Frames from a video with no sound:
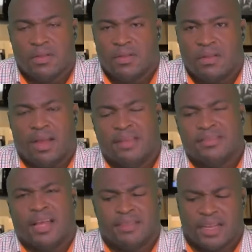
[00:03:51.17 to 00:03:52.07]
I,
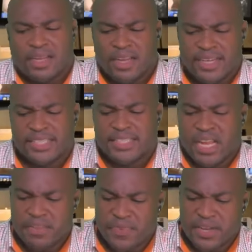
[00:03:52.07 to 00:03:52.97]
I, I could
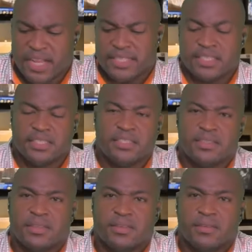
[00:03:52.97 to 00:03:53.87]
understand the fanatics,
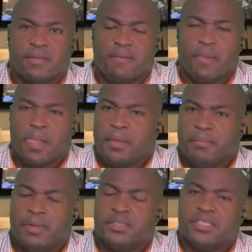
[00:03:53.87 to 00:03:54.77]

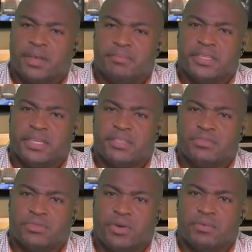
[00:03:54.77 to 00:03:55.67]
but something
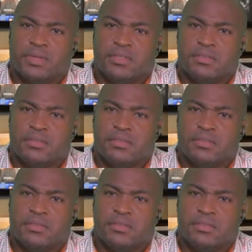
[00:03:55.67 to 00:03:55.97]
is wrong with